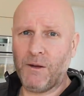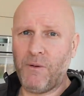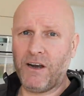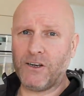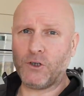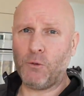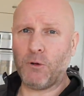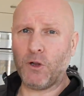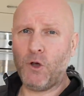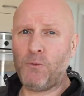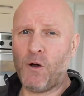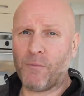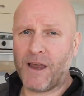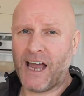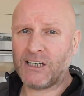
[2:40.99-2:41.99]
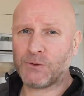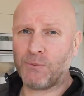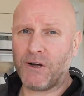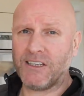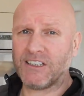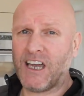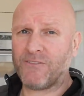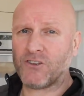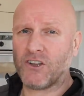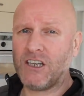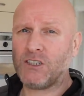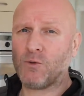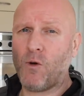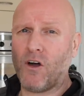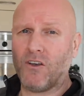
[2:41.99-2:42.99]
Better double up on my aspirins after
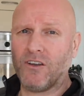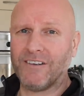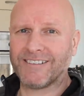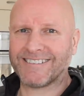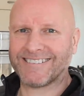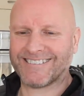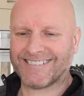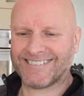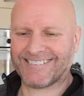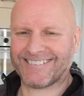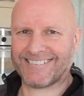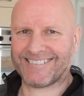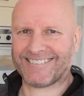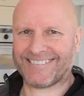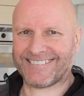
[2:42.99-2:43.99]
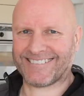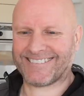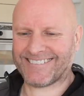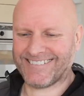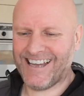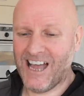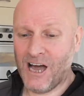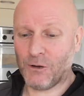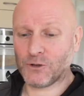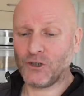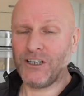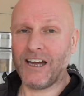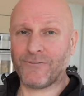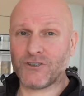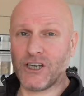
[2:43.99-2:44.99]
this one. I was
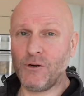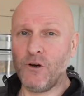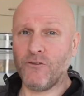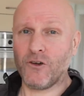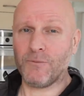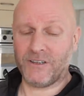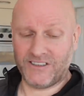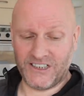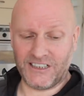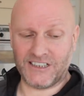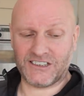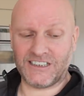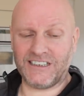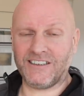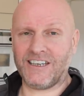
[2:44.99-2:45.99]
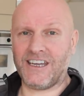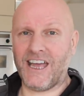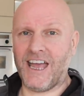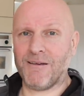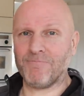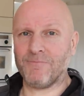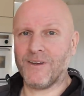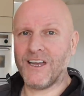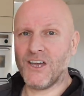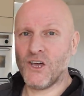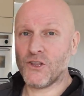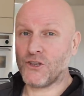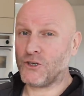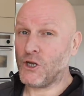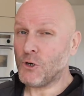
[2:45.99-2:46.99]
going to have two of them until I seen the
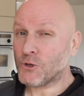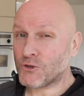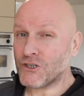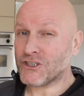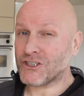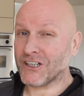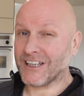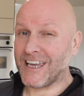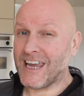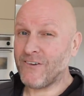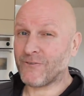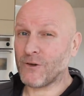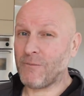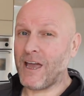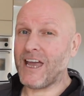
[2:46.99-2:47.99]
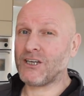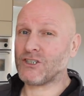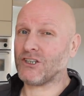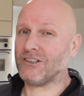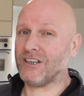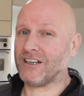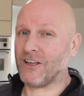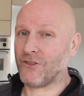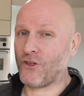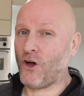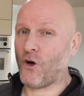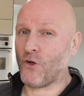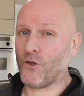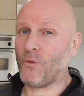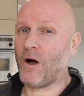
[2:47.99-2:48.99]
nutritional information and I
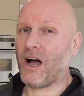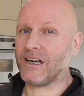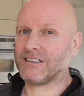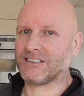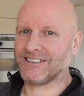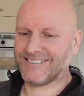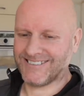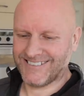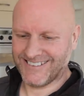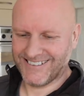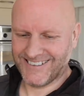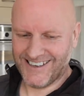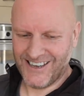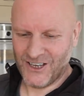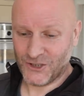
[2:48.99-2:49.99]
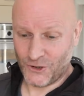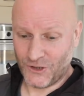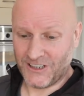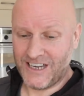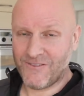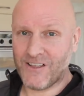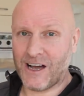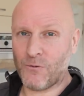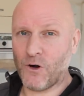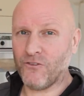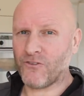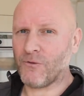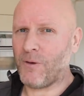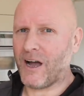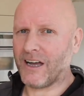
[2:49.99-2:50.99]
thought otherwise. So I'll leave that
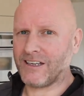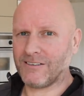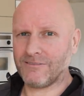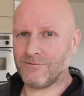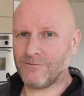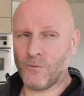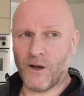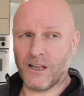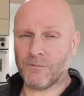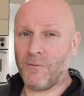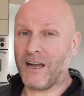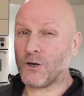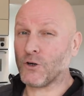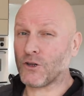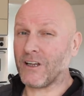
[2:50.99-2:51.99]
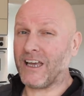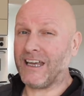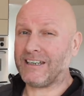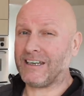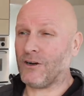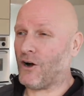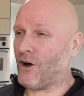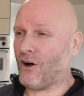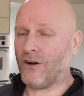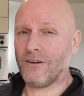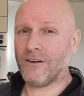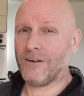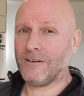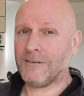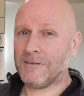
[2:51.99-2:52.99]
one for my good lady or
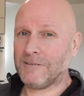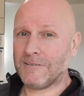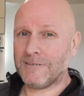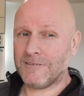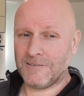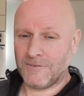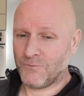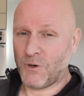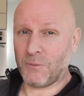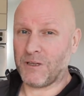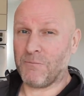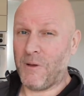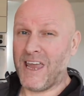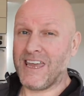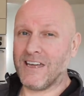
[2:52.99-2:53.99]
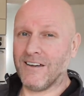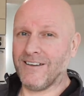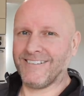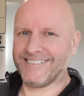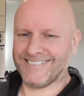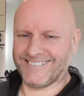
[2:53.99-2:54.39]
probably me.